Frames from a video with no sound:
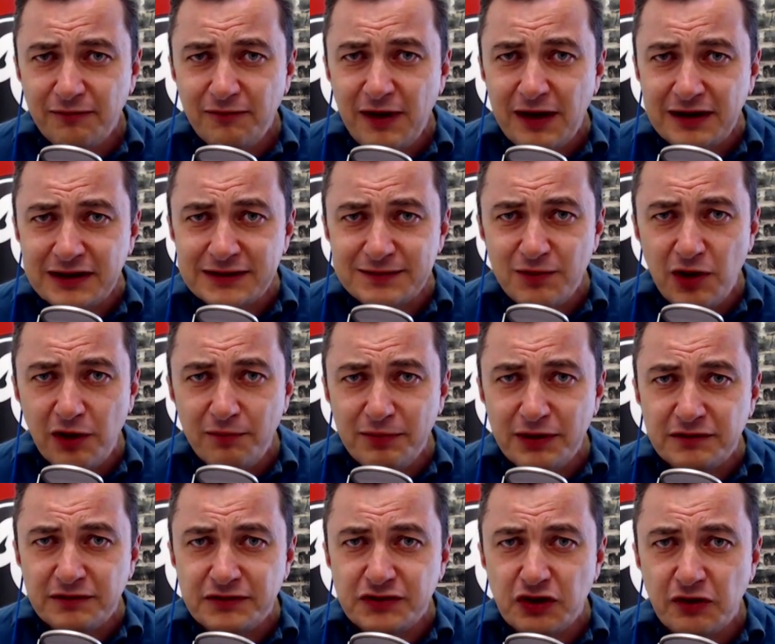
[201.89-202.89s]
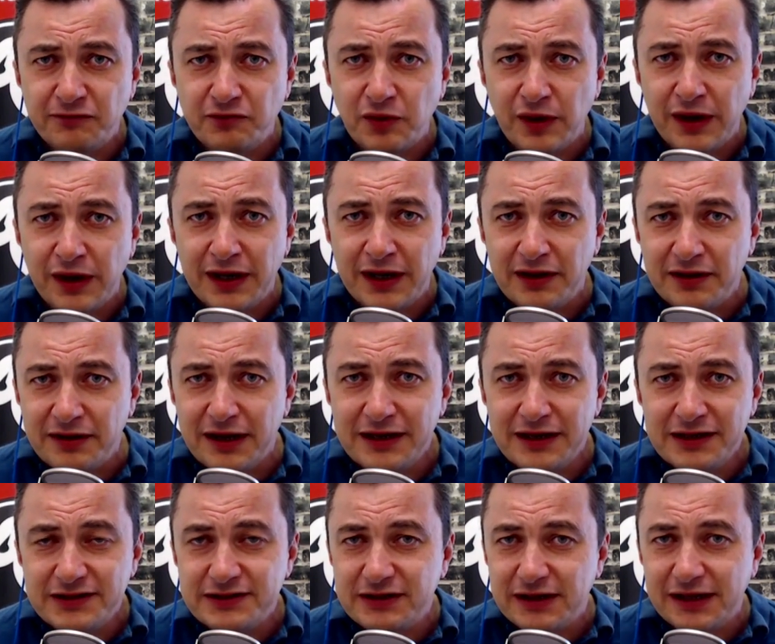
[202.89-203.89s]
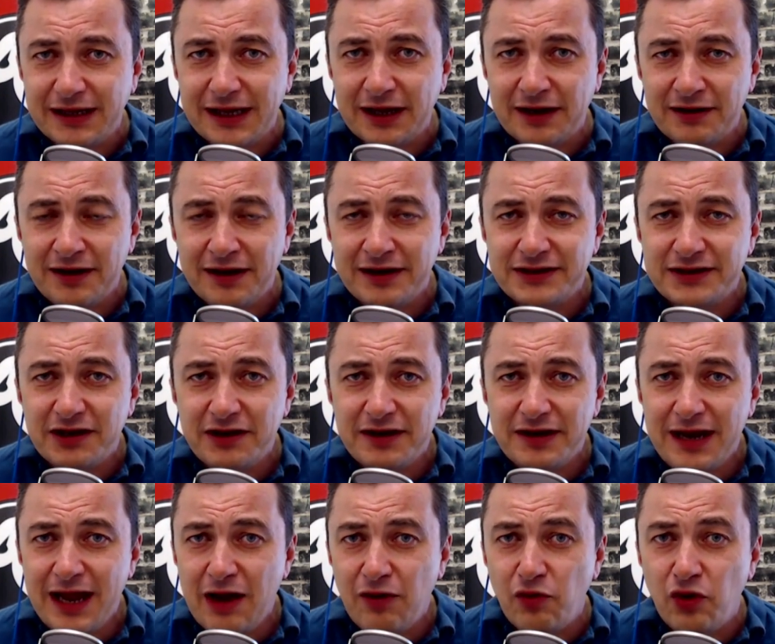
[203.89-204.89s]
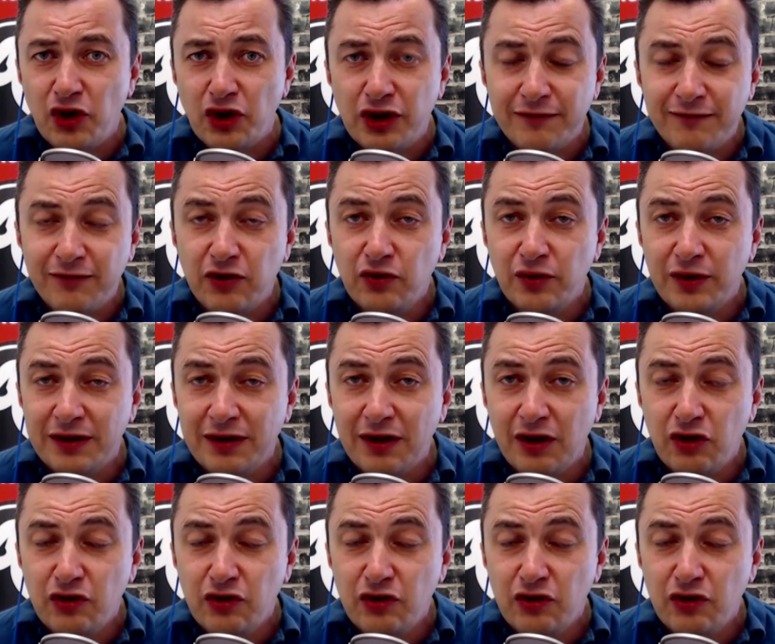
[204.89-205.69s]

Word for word: fairly smart bit of software and instantly get an entire network of who and